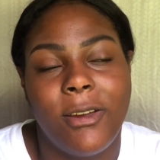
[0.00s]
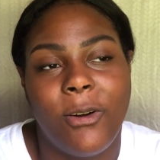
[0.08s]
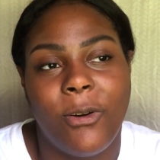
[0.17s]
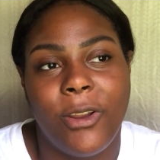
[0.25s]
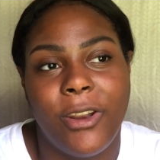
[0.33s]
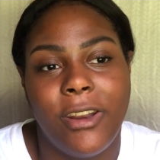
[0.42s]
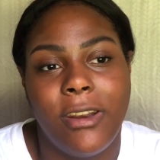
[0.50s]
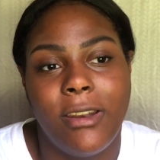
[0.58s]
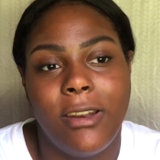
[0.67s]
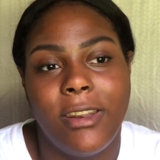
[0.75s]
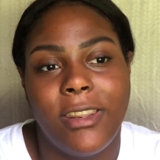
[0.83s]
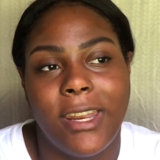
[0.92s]
on
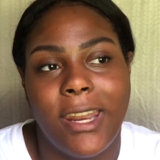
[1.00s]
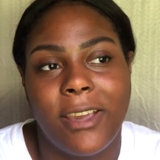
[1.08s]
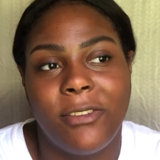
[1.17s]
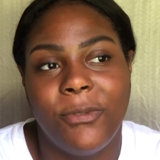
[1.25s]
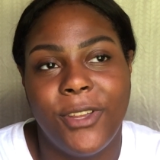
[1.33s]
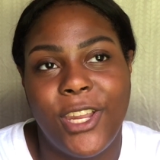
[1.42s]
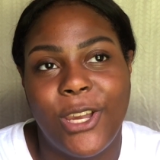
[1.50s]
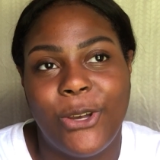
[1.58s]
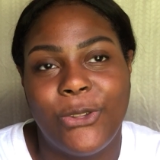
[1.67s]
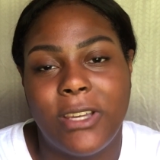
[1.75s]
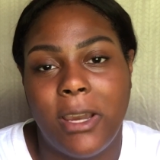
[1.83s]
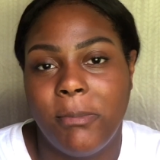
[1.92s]
the next
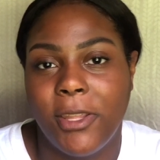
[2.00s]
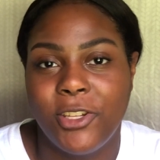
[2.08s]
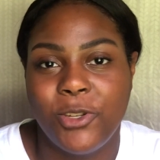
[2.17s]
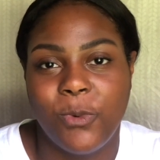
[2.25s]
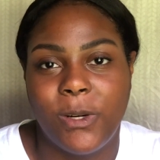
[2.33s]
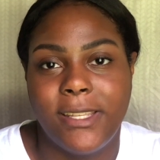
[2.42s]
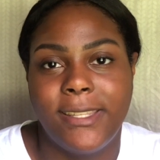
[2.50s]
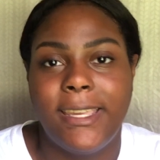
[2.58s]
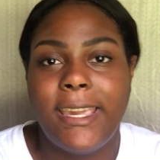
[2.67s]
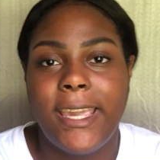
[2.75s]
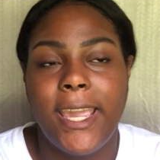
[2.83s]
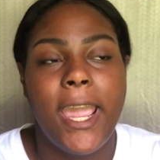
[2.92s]
videos that you want to
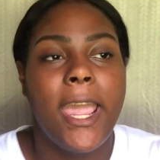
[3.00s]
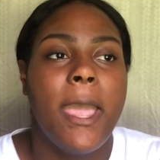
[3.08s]
see.